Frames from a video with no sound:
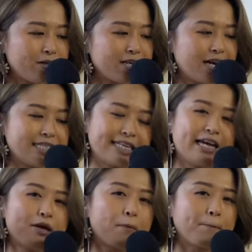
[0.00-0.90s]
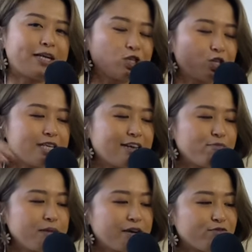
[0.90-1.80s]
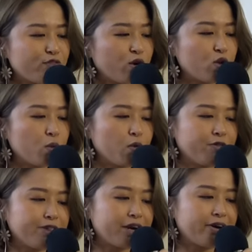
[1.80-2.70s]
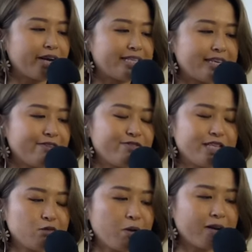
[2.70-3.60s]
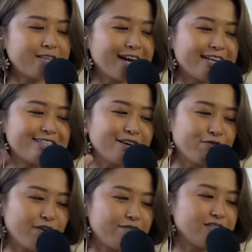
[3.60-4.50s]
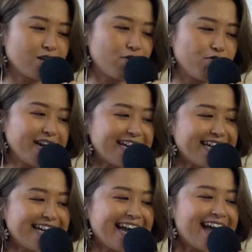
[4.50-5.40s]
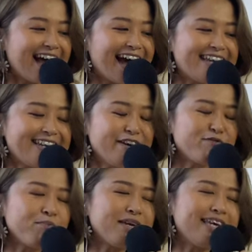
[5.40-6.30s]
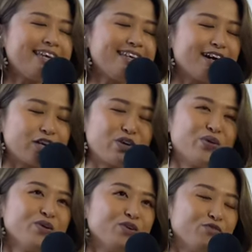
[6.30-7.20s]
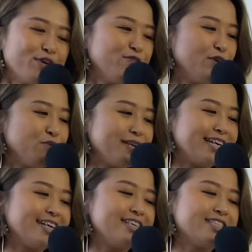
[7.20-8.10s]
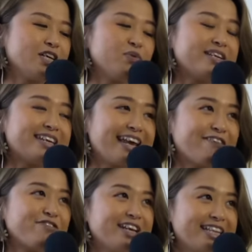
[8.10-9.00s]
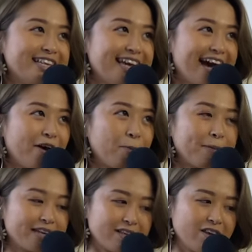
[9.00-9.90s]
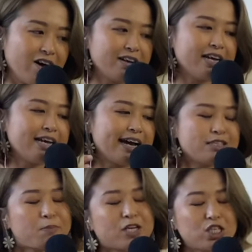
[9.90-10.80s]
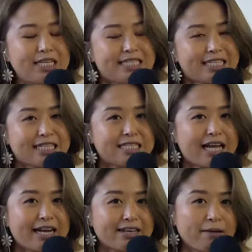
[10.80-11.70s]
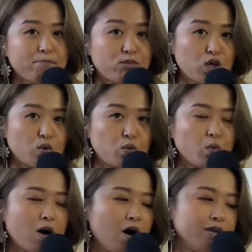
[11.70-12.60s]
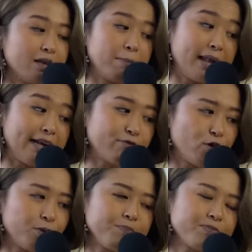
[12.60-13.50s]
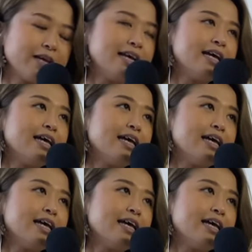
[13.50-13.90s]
to your podcast, make sure to give me a follow over there and give this podcast a five star rating and leave me a good review because it would definitely help me a lot, especially since I am new on the platform.